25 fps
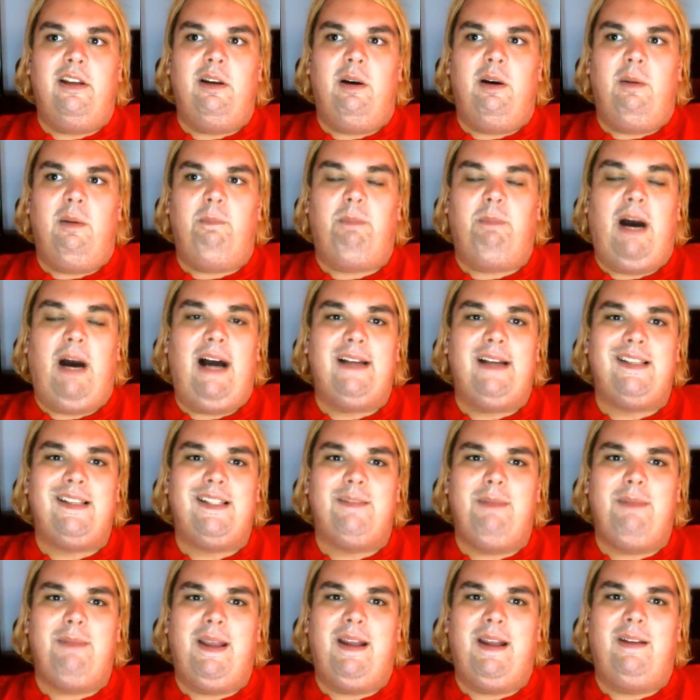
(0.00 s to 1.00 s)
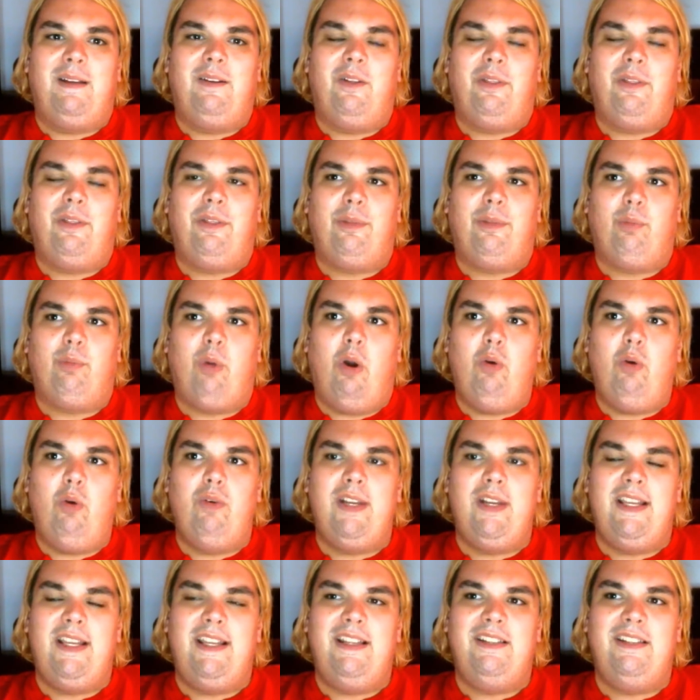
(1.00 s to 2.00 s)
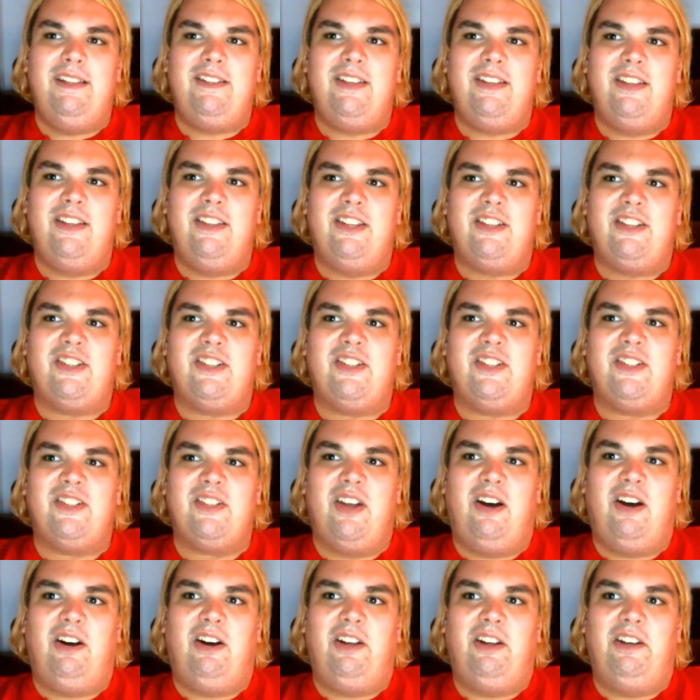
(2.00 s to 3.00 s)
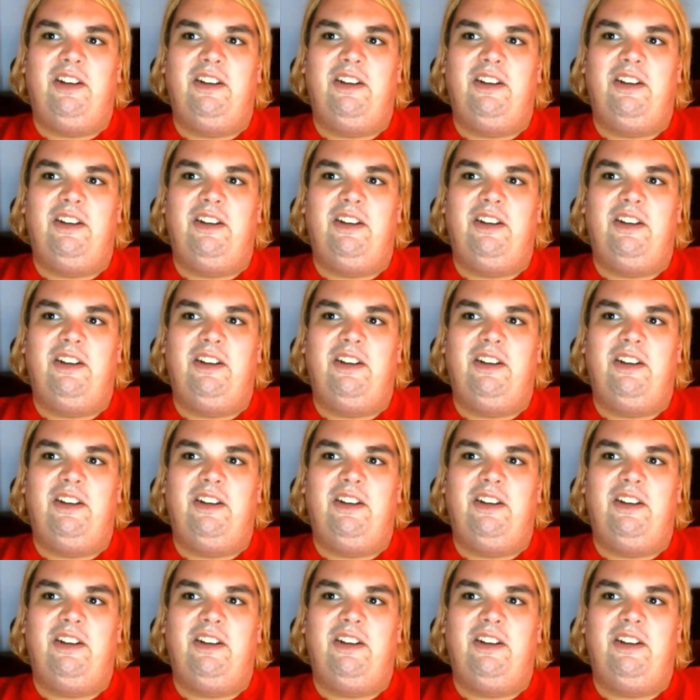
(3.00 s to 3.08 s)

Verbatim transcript: Boxman thrown into the sun